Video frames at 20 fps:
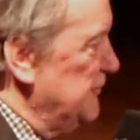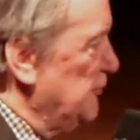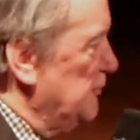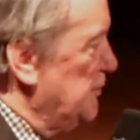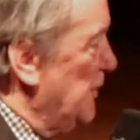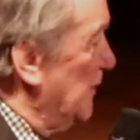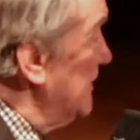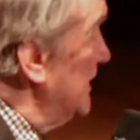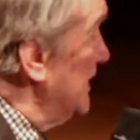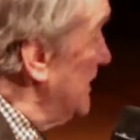We
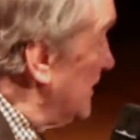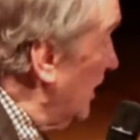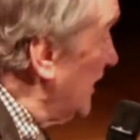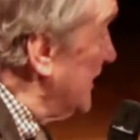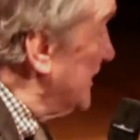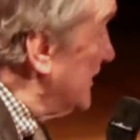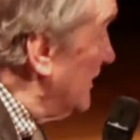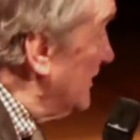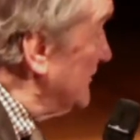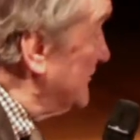probably
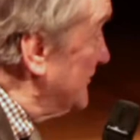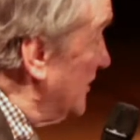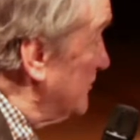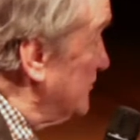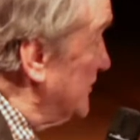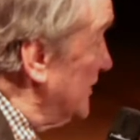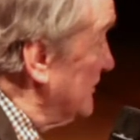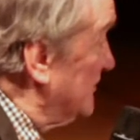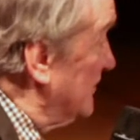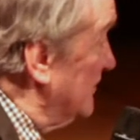like our
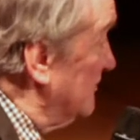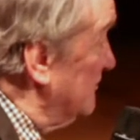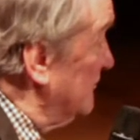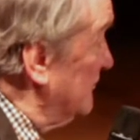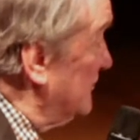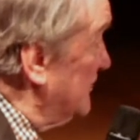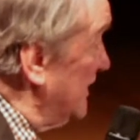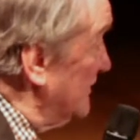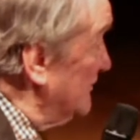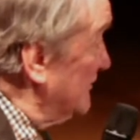subject and
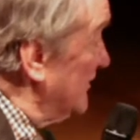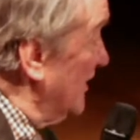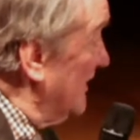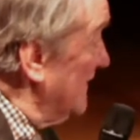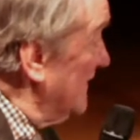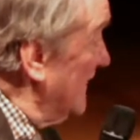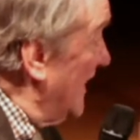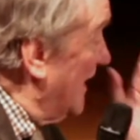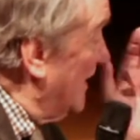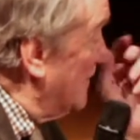things
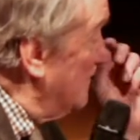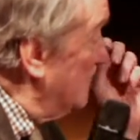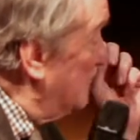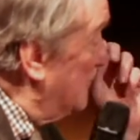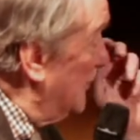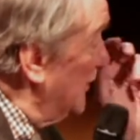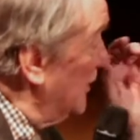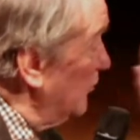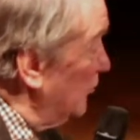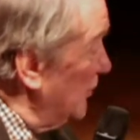like that,
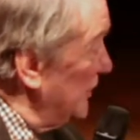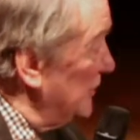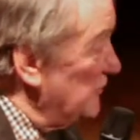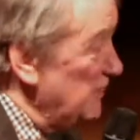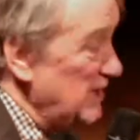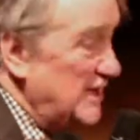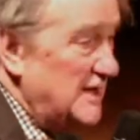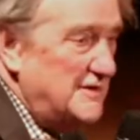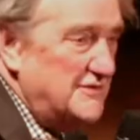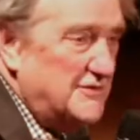but we
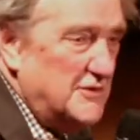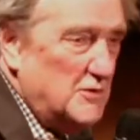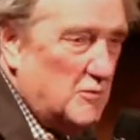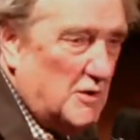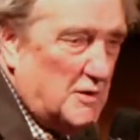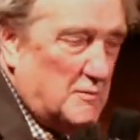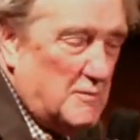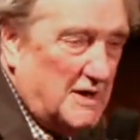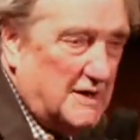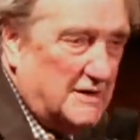really do
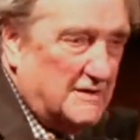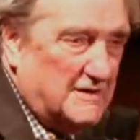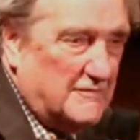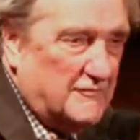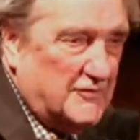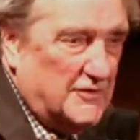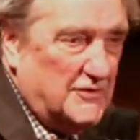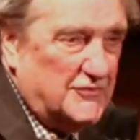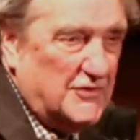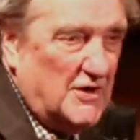want to make a
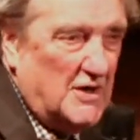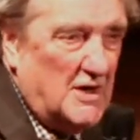difference.